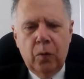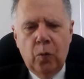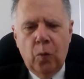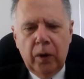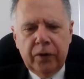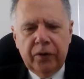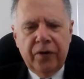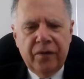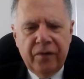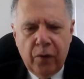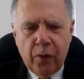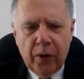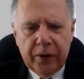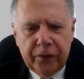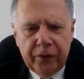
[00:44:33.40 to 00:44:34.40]
what does the
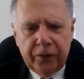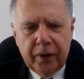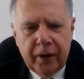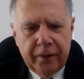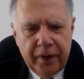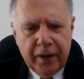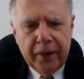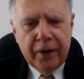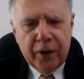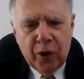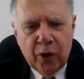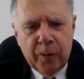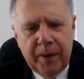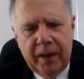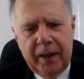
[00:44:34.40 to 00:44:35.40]
voice of
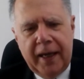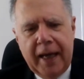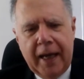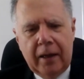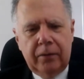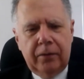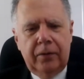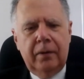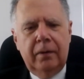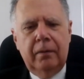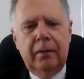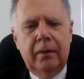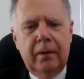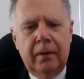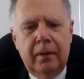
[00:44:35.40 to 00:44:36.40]
Ethiopia count
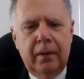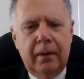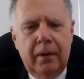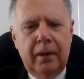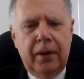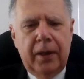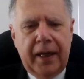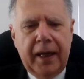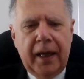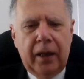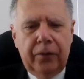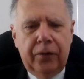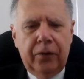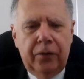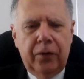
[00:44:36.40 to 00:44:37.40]
in the
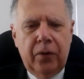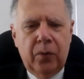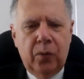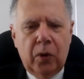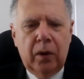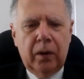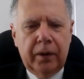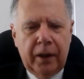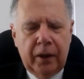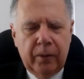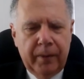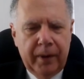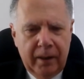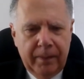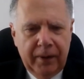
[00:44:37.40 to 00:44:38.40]
councils of the world? I
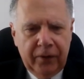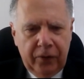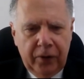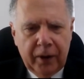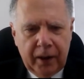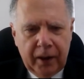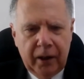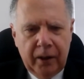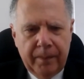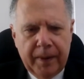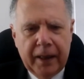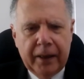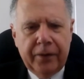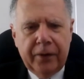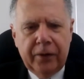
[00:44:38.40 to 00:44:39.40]
don't mean to be cynical
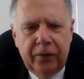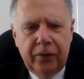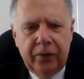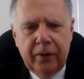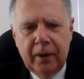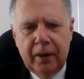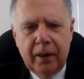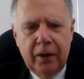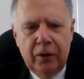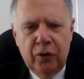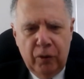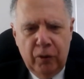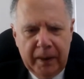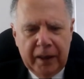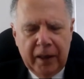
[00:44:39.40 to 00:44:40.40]
about this.
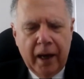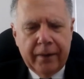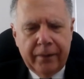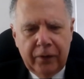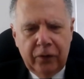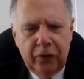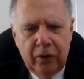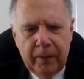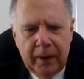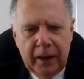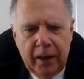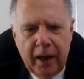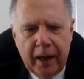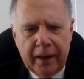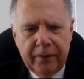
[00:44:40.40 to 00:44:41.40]
Human life is human
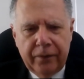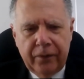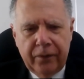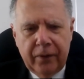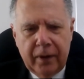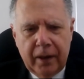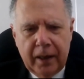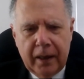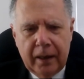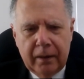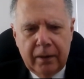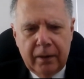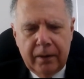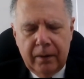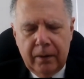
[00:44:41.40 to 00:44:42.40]
life,
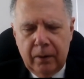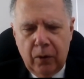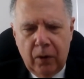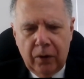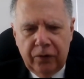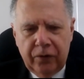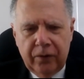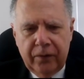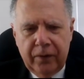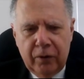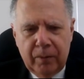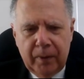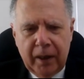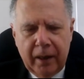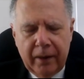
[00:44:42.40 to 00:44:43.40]
and loss of a
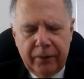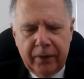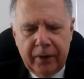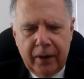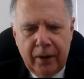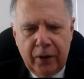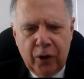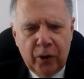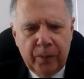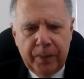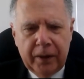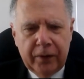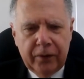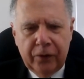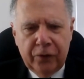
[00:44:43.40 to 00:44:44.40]
human life in
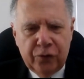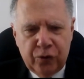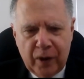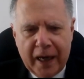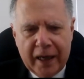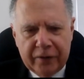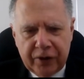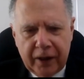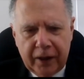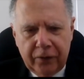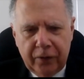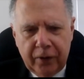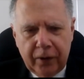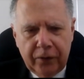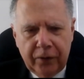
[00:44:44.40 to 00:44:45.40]
Ethiopia is as tragic
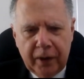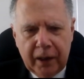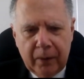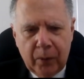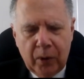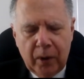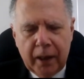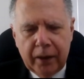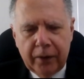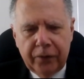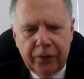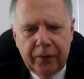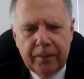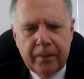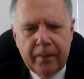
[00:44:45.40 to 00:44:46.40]
as it is anywhere
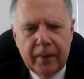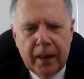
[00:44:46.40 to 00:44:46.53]
else.